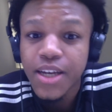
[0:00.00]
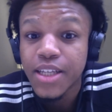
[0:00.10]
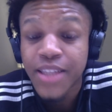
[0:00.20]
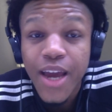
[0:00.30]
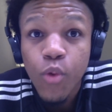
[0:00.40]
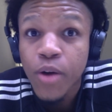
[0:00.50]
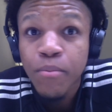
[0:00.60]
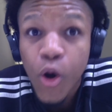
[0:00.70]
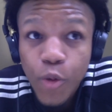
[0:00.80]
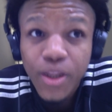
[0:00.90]
They were
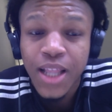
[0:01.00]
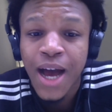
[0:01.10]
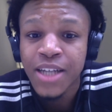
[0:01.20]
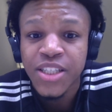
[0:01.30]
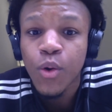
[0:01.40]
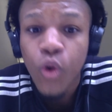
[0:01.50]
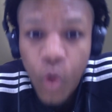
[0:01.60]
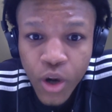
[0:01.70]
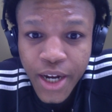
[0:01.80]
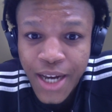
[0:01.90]
mobilized, they were
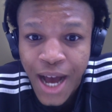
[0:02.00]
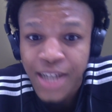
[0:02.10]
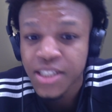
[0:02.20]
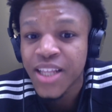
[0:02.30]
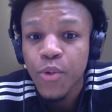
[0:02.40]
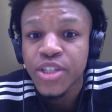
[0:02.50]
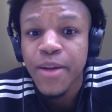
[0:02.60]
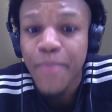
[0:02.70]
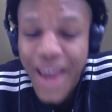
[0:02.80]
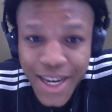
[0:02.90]
organized, and they were
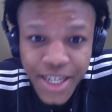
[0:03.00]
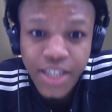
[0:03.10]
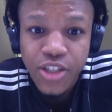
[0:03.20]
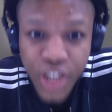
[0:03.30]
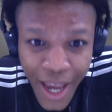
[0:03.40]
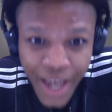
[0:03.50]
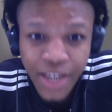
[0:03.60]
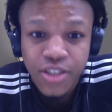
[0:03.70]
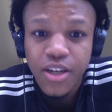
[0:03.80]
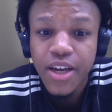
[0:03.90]
demanding
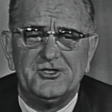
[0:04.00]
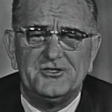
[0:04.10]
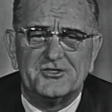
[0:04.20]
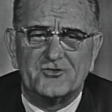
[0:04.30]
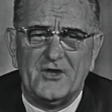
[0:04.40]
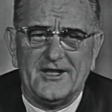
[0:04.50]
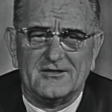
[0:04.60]
change. And you got a Civil